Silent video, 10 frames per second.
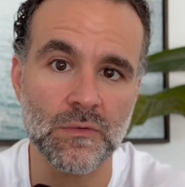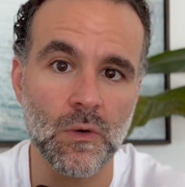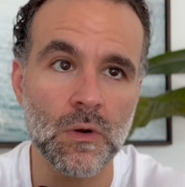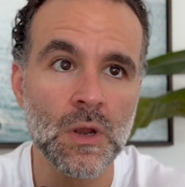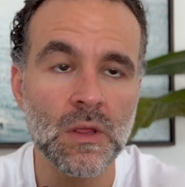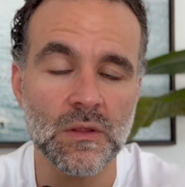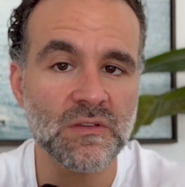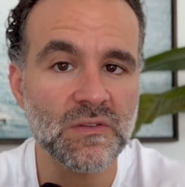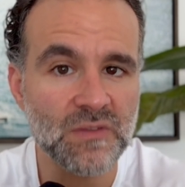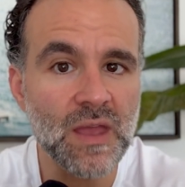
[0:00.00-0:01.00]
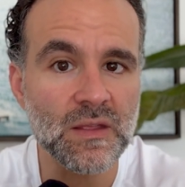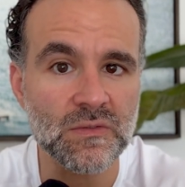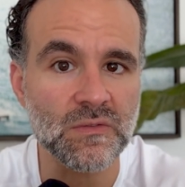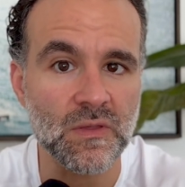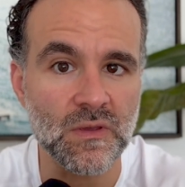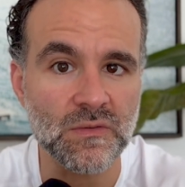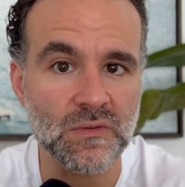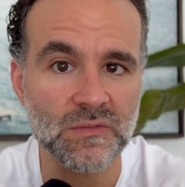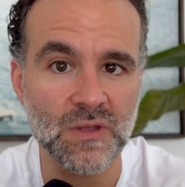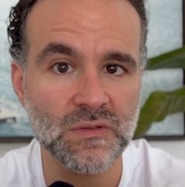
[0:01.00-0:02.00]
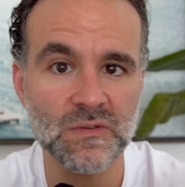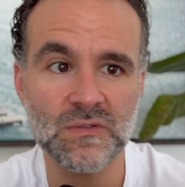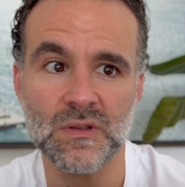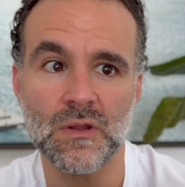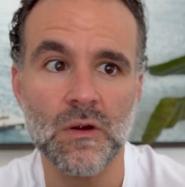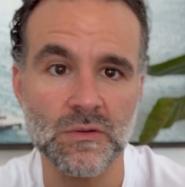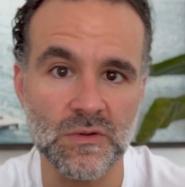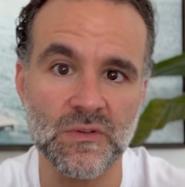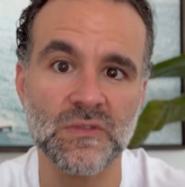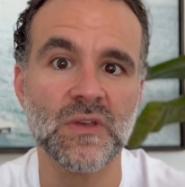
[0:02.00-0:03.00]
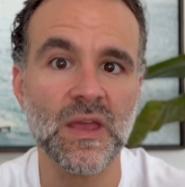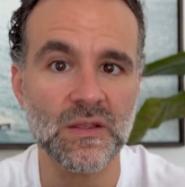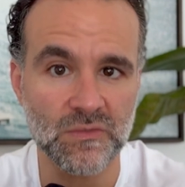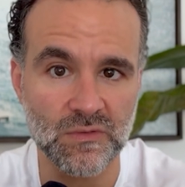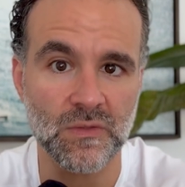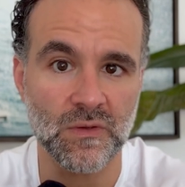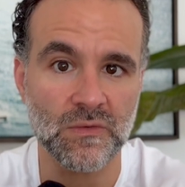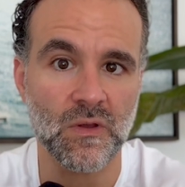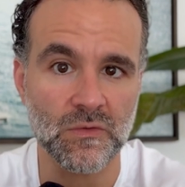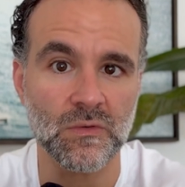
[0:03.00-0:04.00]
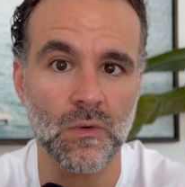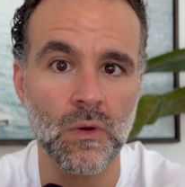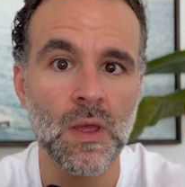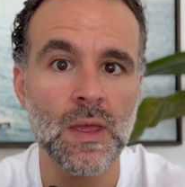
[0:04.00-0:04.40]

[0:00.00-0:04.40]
So there's a science to this. It's not just an art. There's a science to this also.